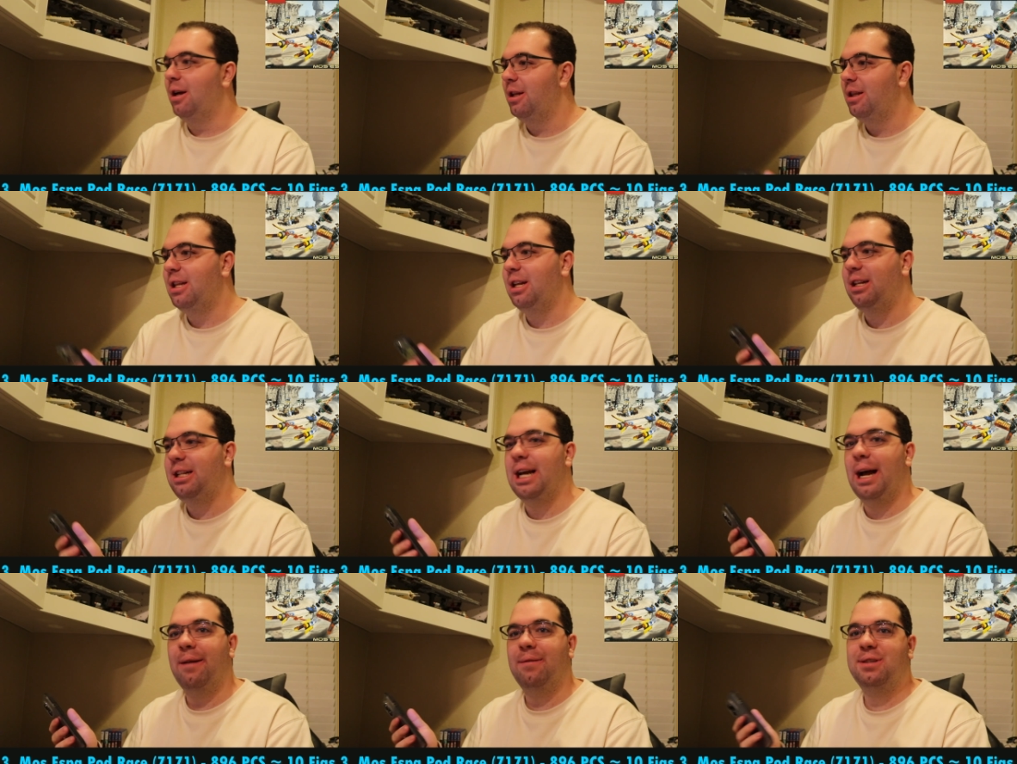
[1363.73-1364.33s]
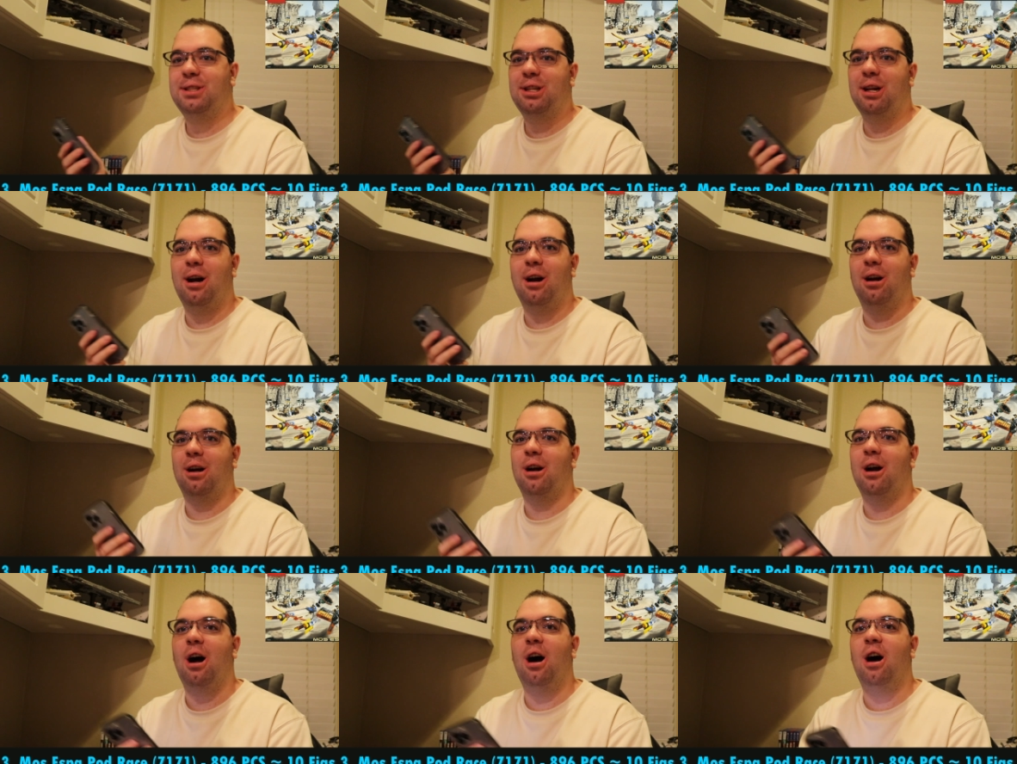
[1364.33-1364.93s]
The Death
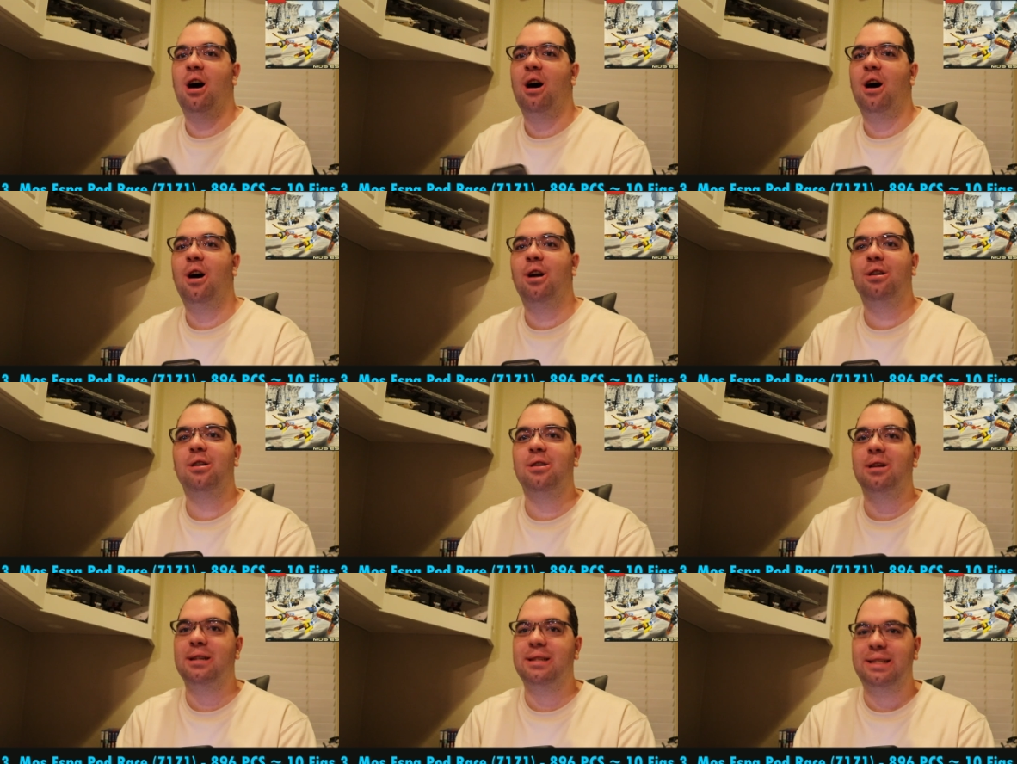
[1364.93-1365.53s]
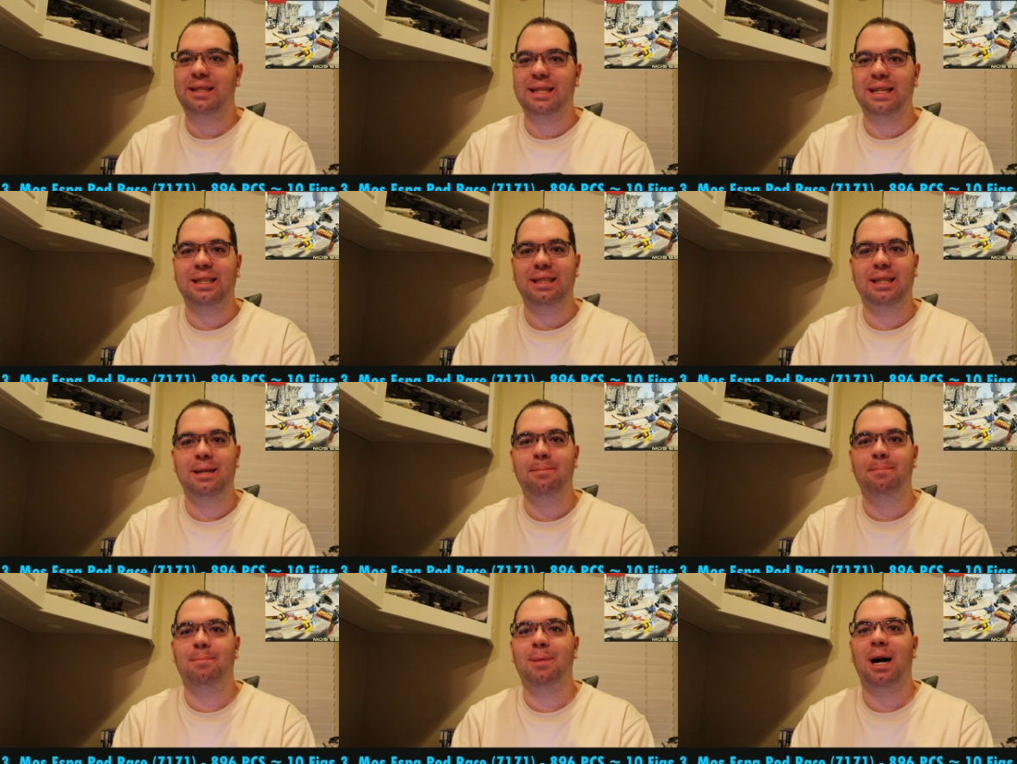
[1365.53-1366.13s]
Star,
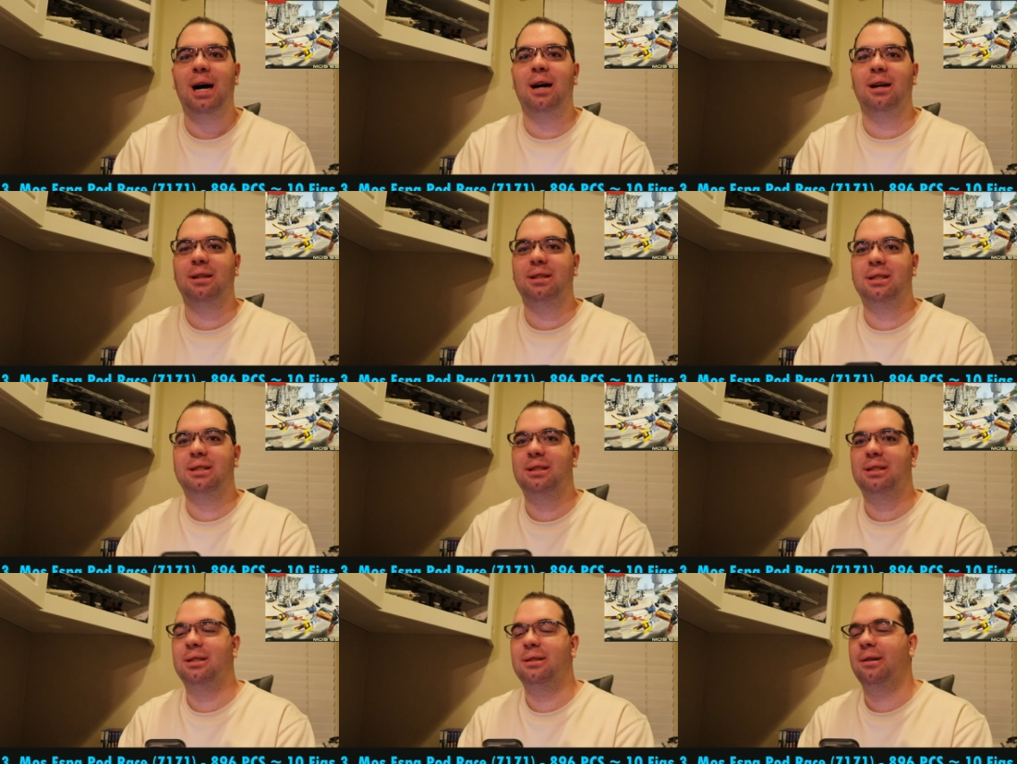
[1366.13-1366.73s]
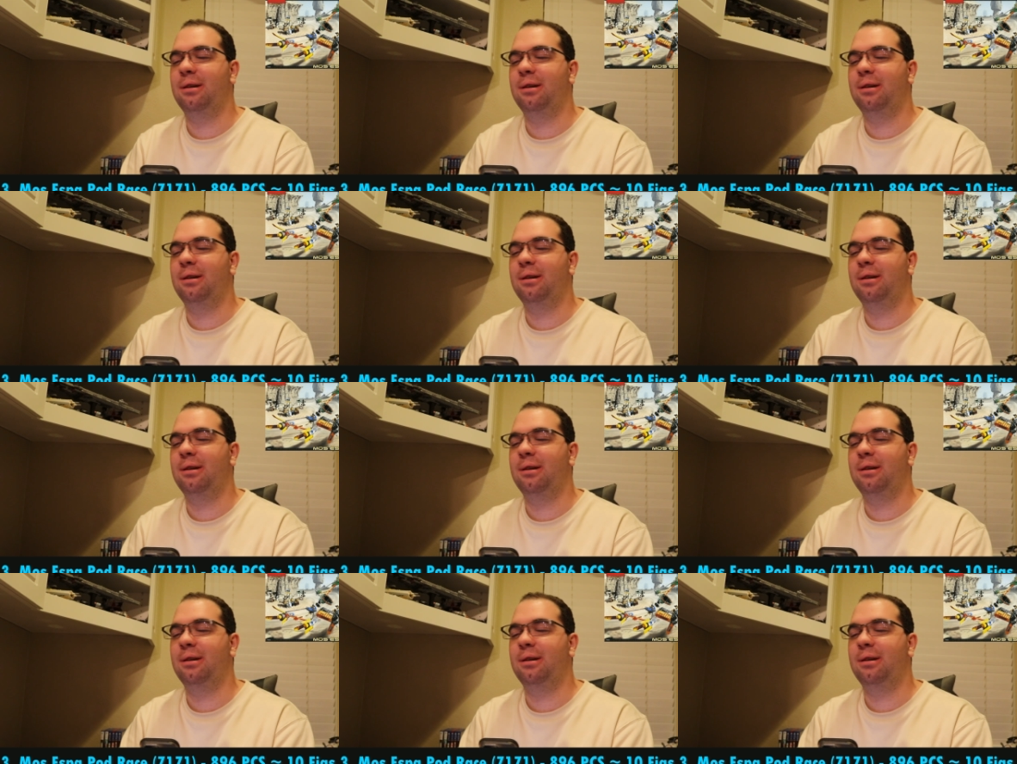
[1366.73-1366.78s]
$160.